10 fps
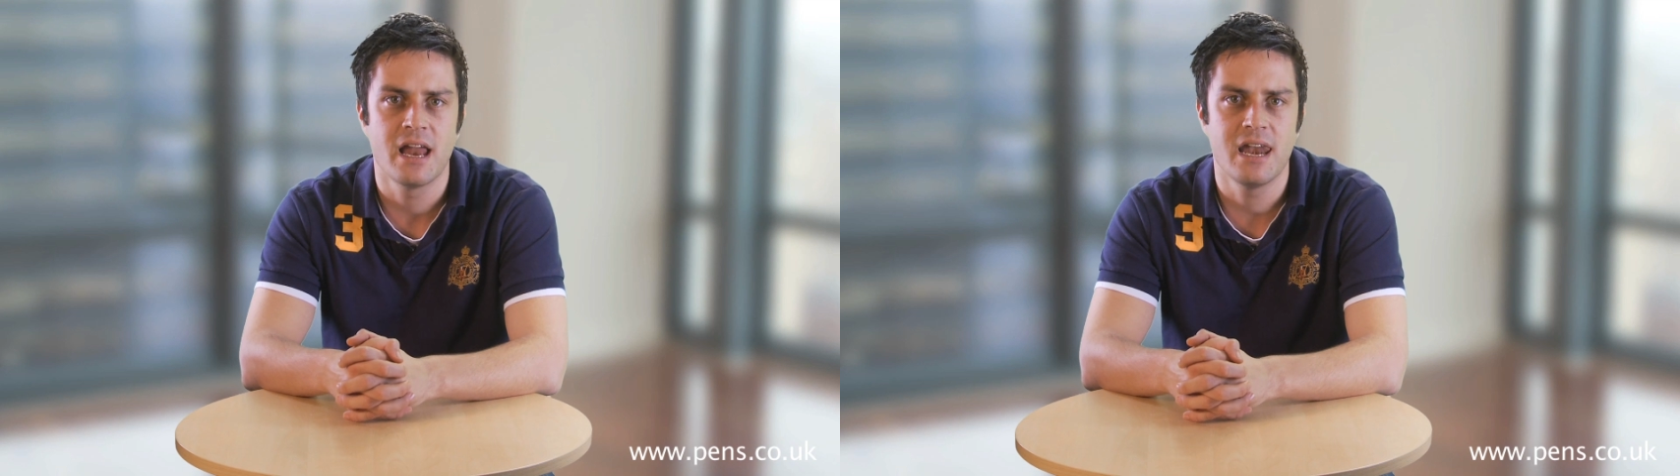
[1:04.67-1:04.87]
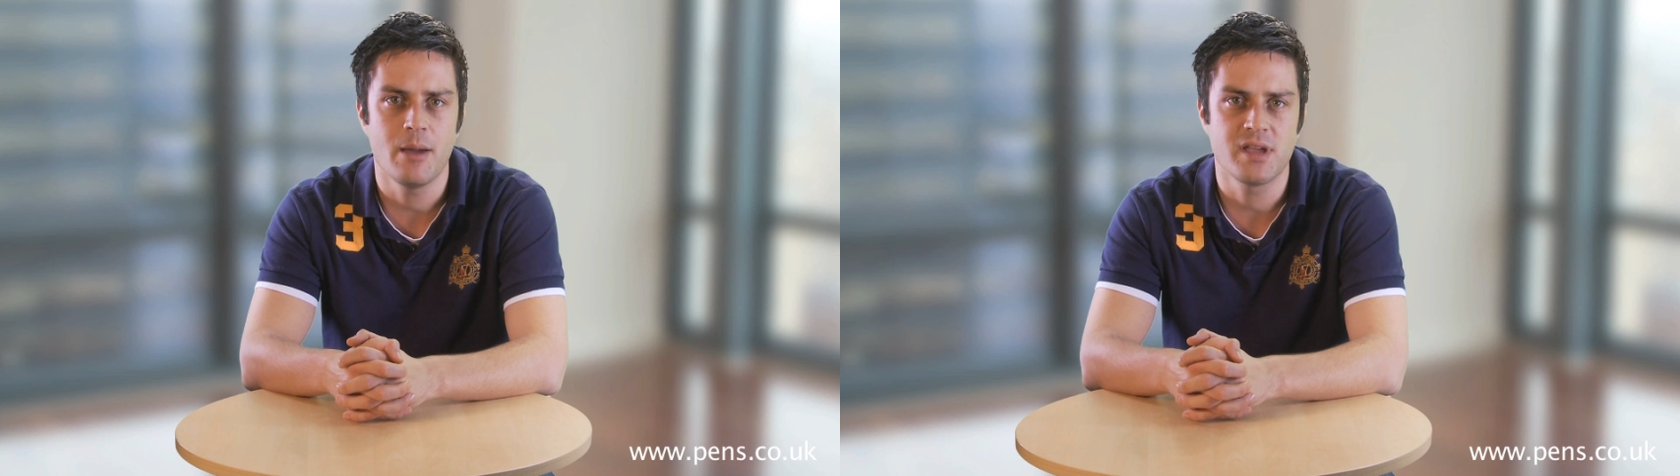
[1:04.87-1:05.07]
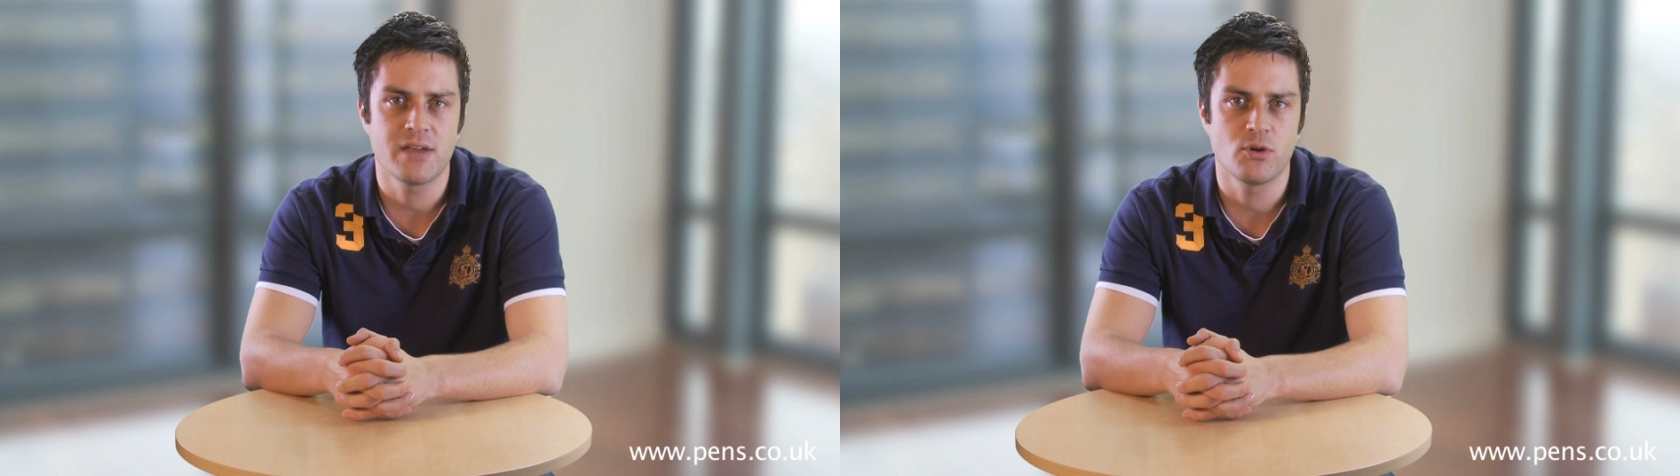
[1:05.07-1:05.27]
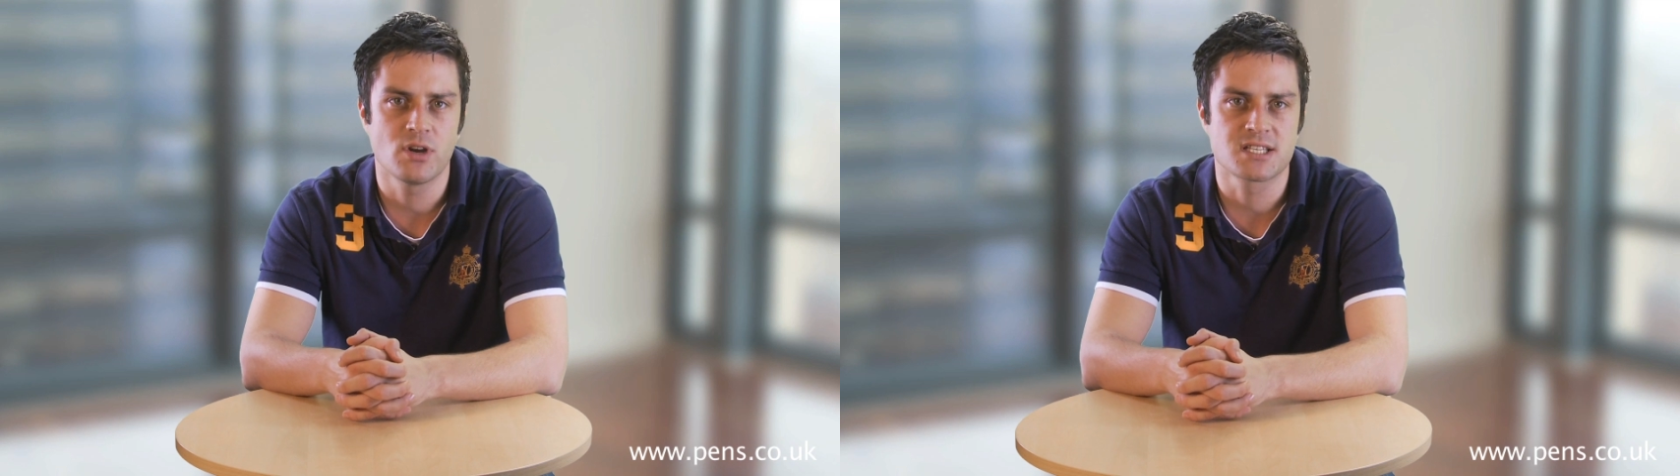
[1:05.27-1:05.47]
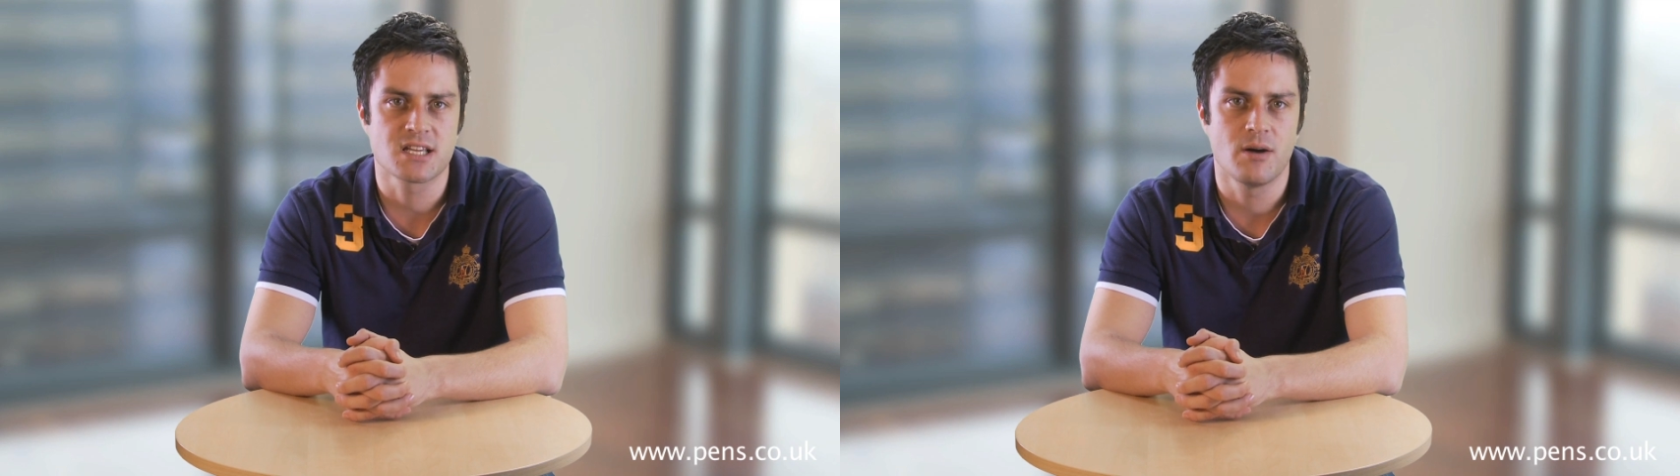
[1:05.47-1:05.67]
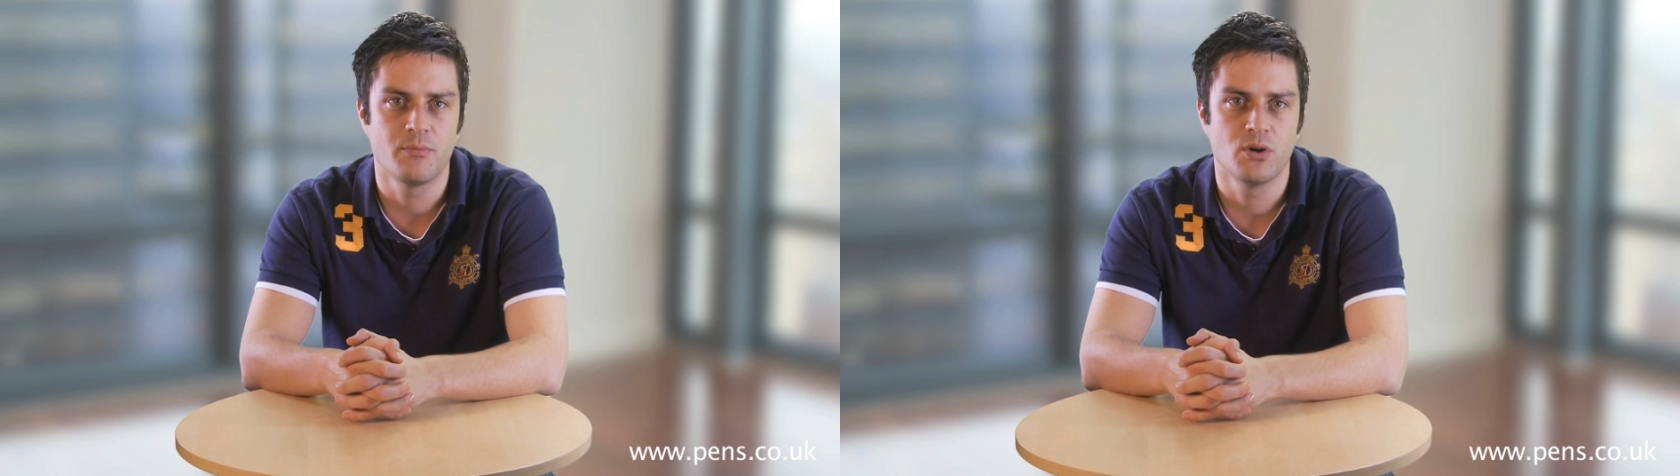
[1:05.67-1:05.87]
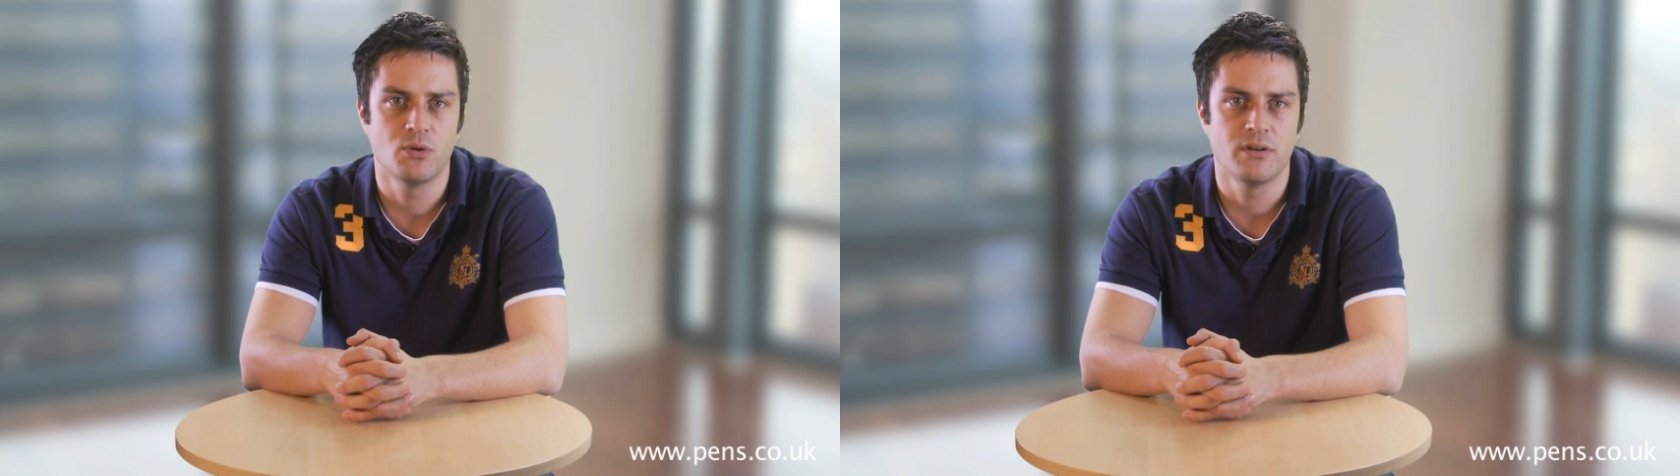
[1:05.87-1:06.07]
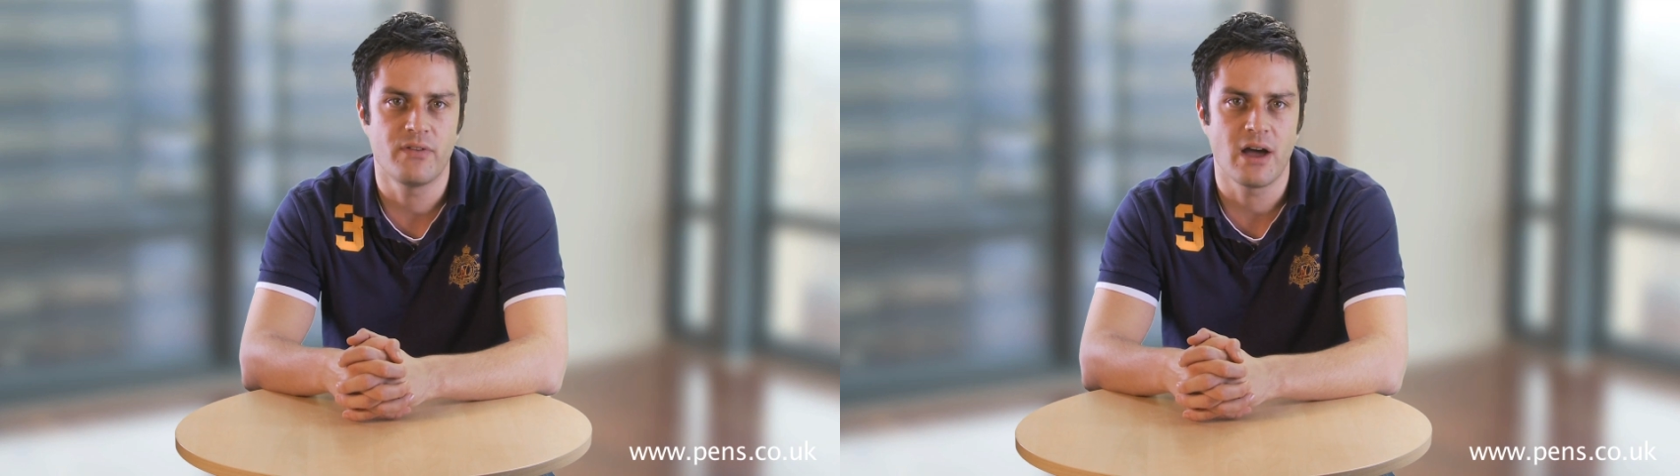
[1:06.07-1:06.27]
let me give you an
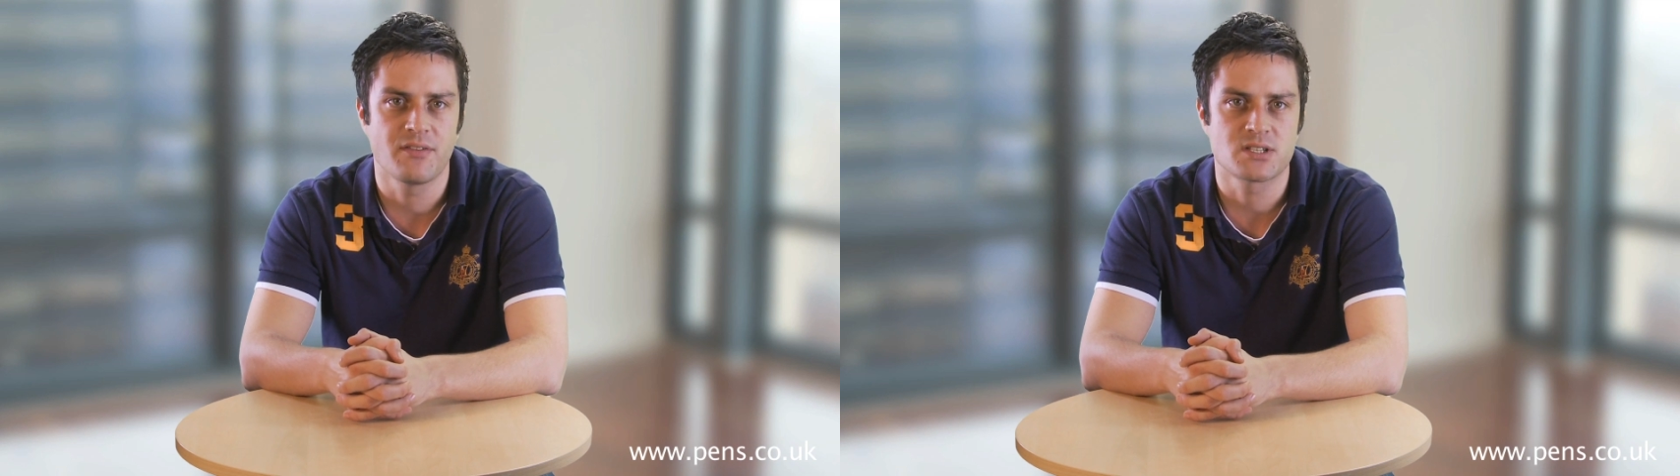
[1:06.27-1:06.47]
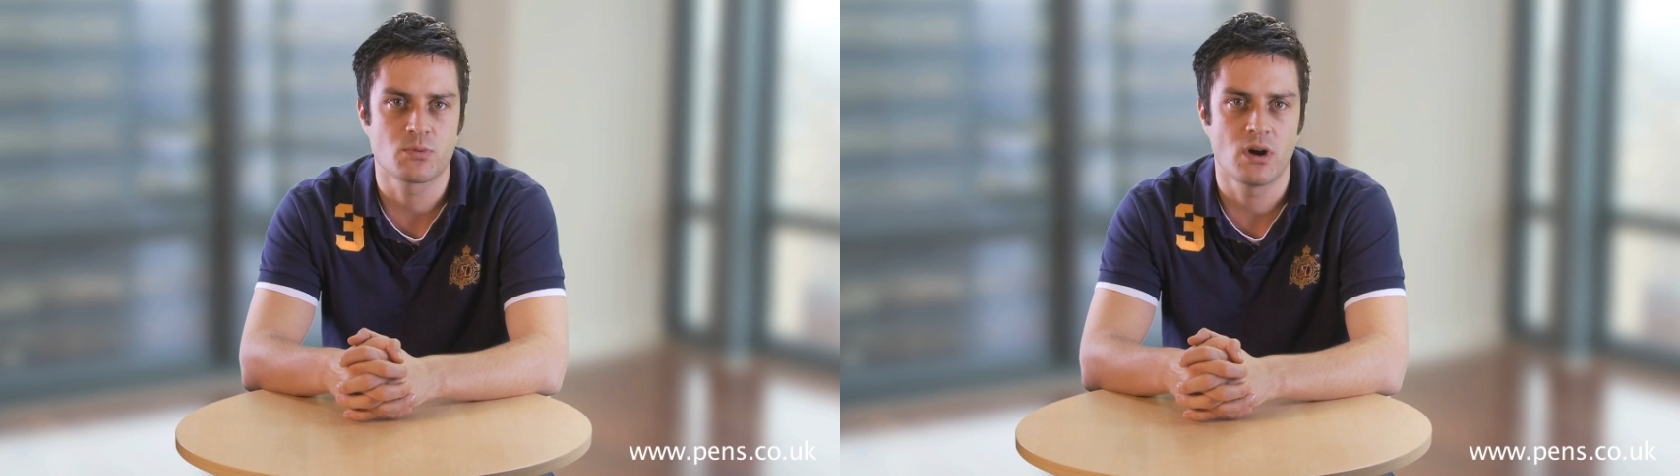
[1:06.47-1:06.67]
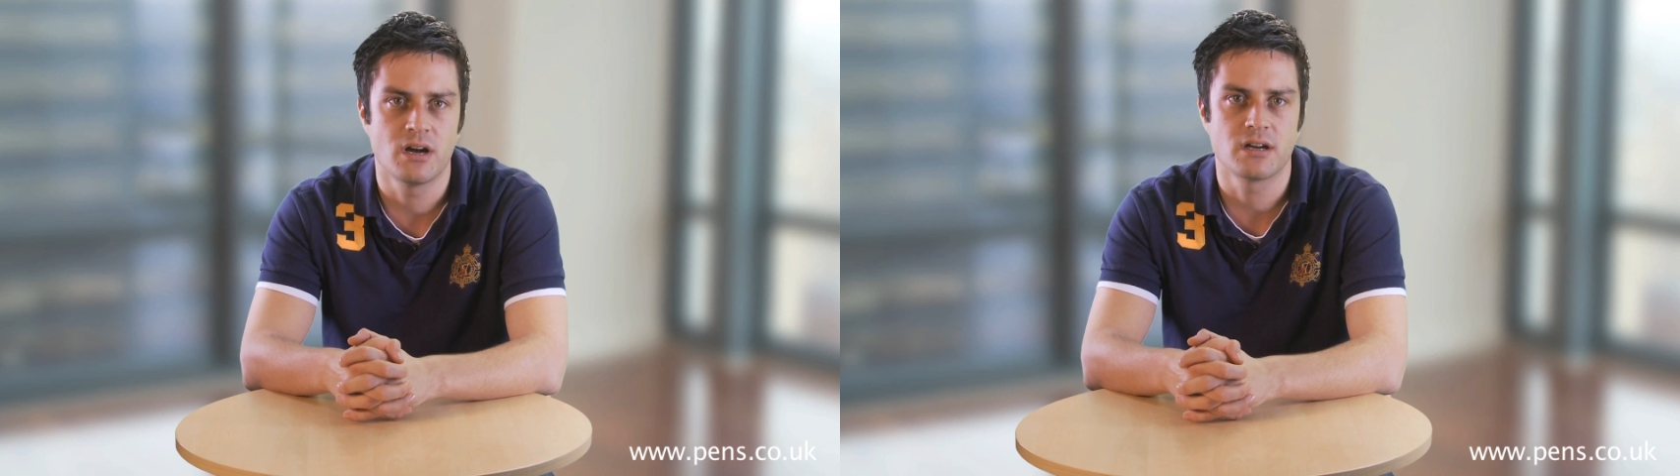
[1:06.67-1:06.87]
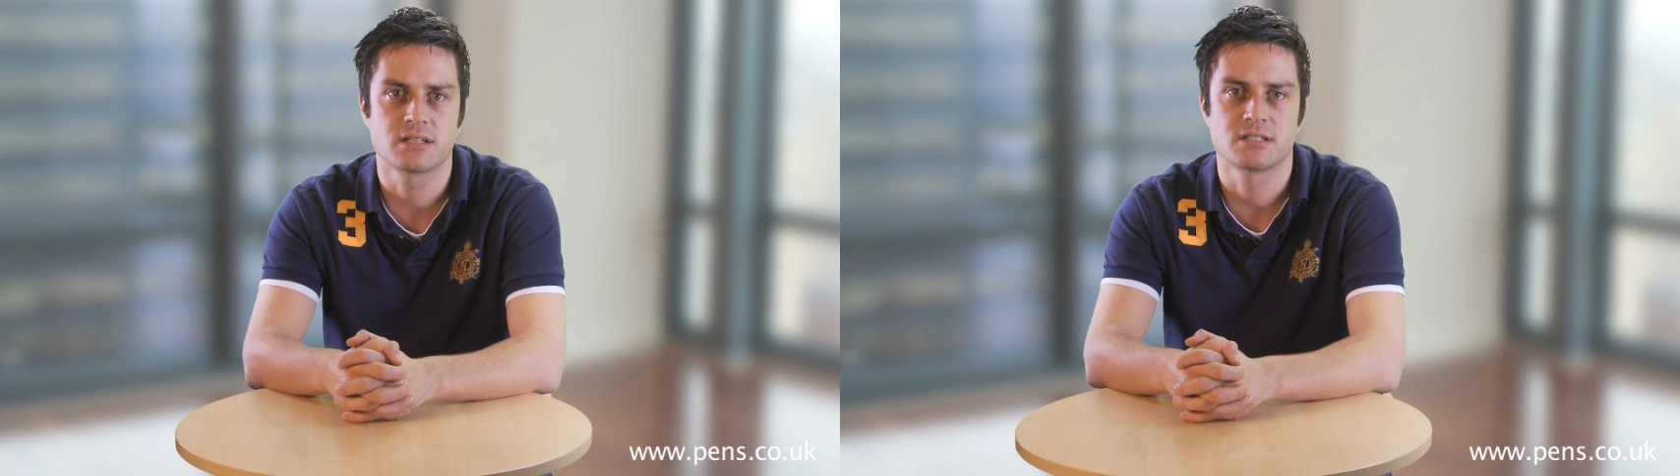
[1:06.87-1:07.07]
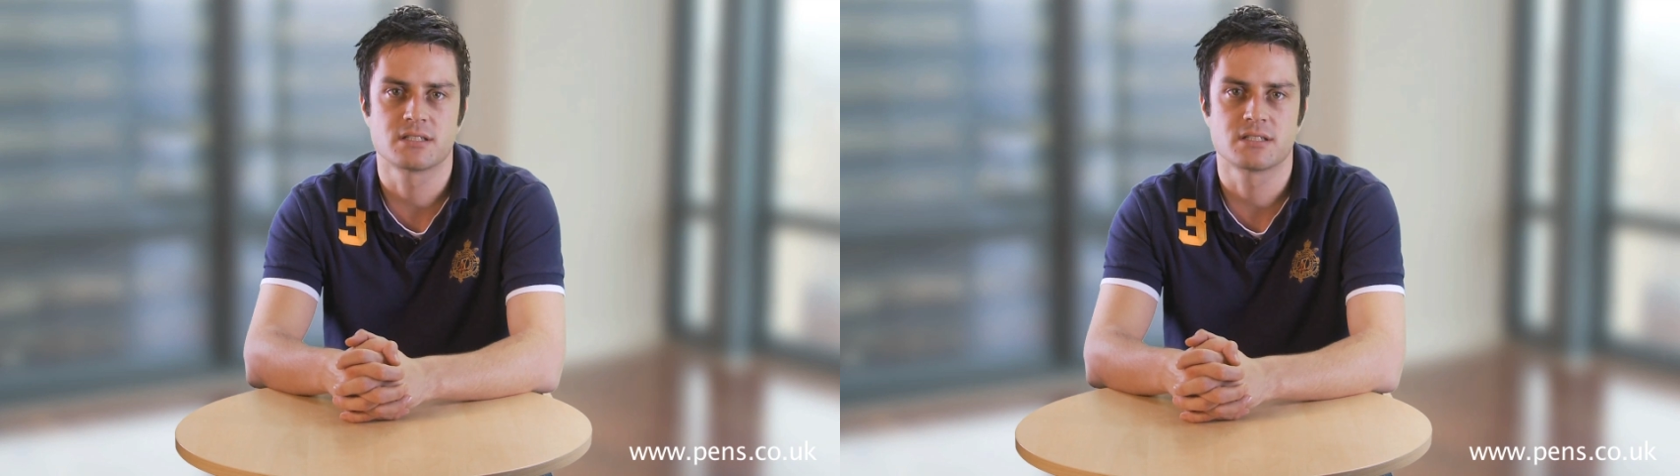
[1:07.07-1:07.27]
example of how this works.